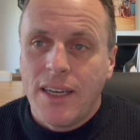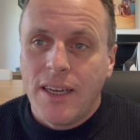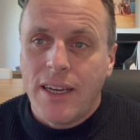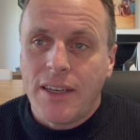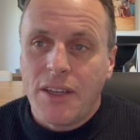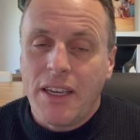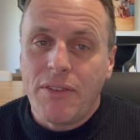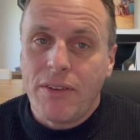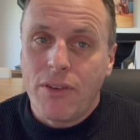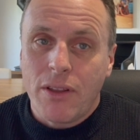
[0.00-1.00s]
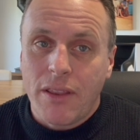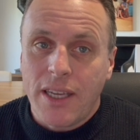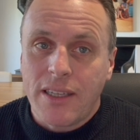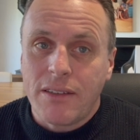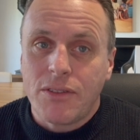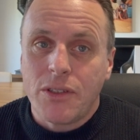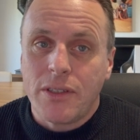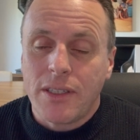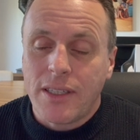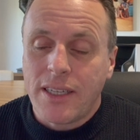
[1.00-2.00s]
and even if you're thinking of
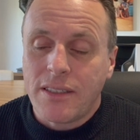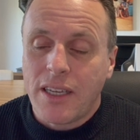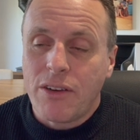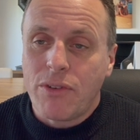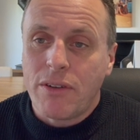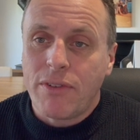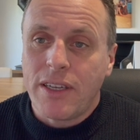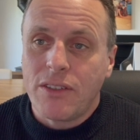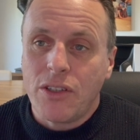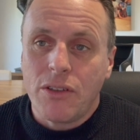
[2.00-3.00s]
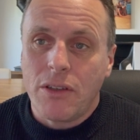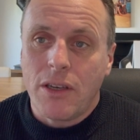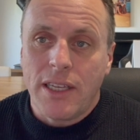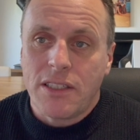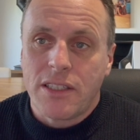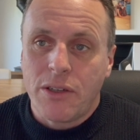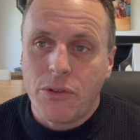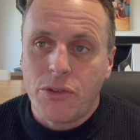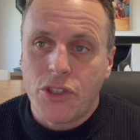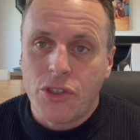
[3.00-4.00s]
doing that and getting rid of it, you need to tell your
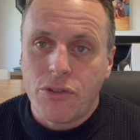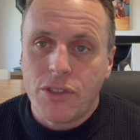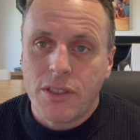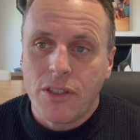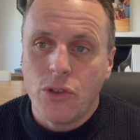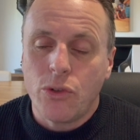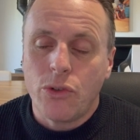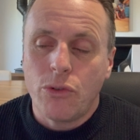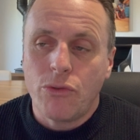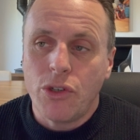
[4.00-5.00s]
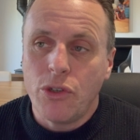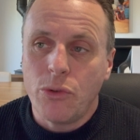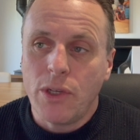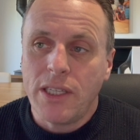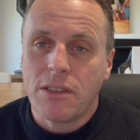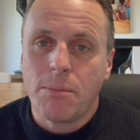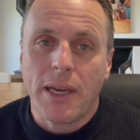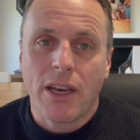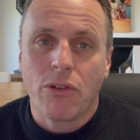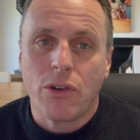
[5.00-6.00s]
insurers. Your renewal needs to be
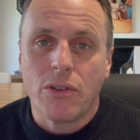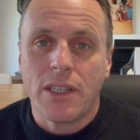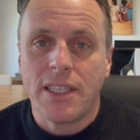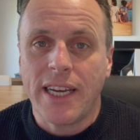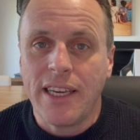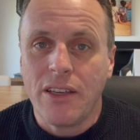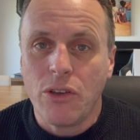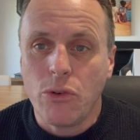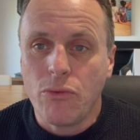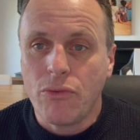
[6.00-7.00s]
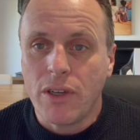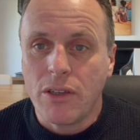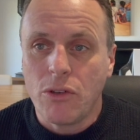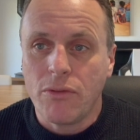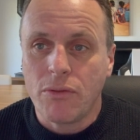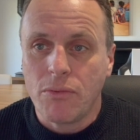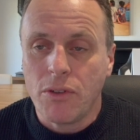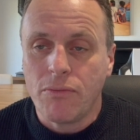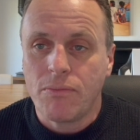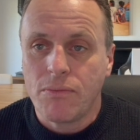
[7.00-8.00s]
accurate on the day you've
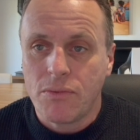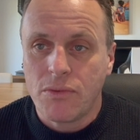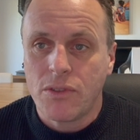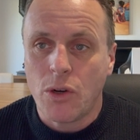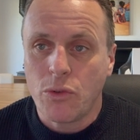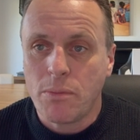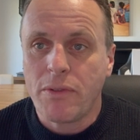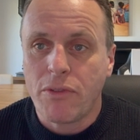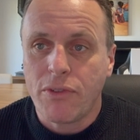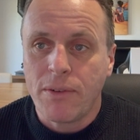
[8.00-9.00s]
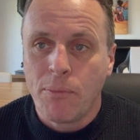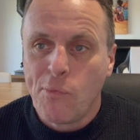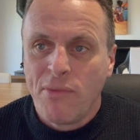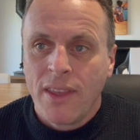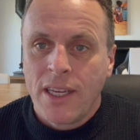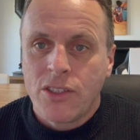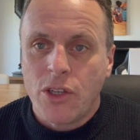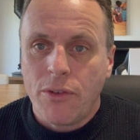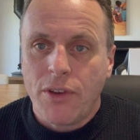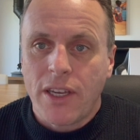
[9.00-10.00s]
told them everything. So
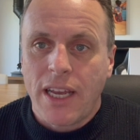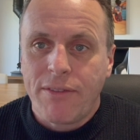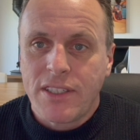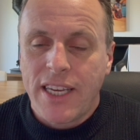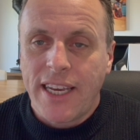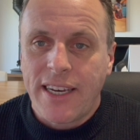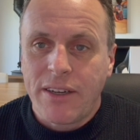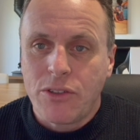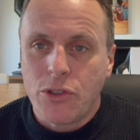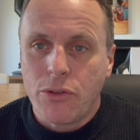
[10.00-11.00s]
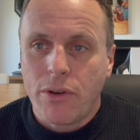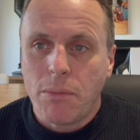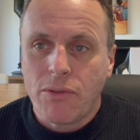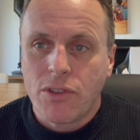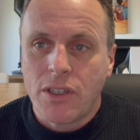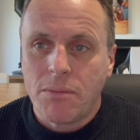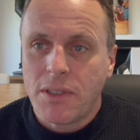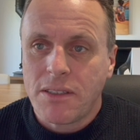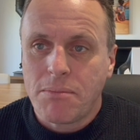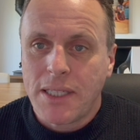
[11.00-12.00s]
if you're going to have it taken out in 2 or 3 months' time,
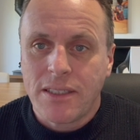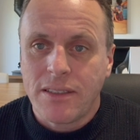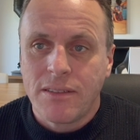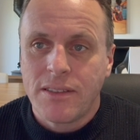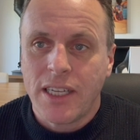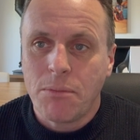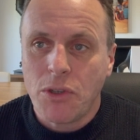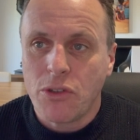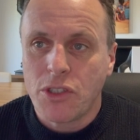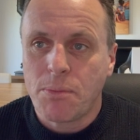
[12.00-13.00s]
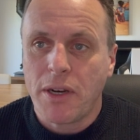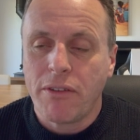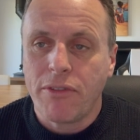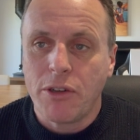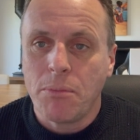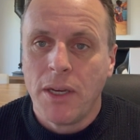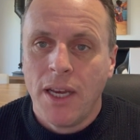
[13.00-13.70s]
doesn't matter. Tell them you've got spray foam